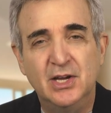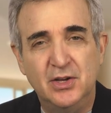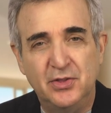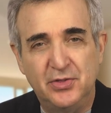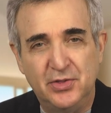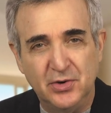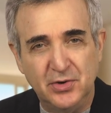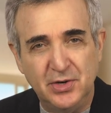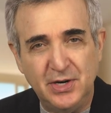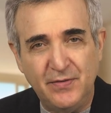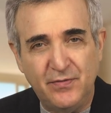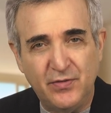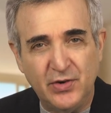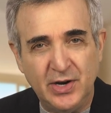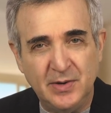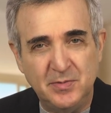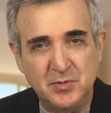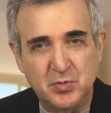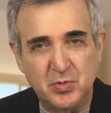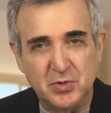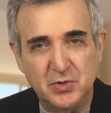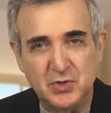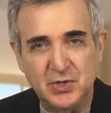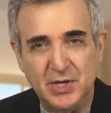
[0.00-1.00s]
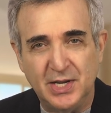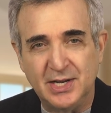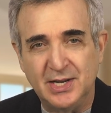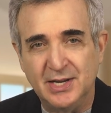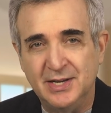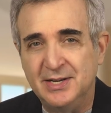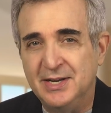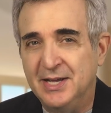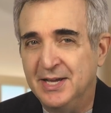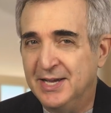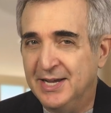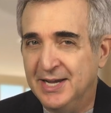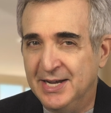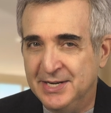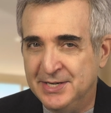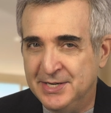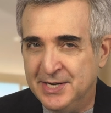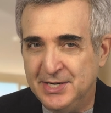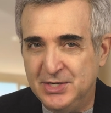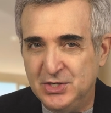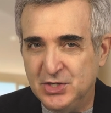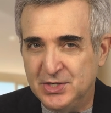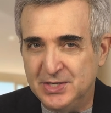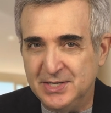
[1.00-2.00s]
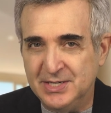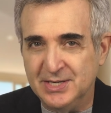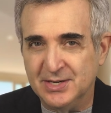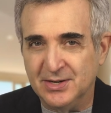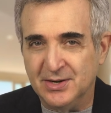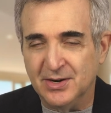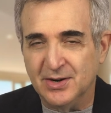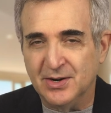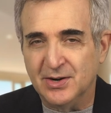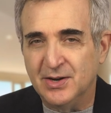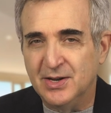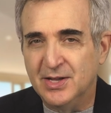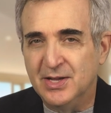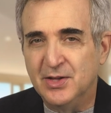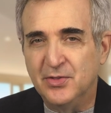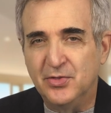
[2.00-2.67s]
30 frames per second, and HDR.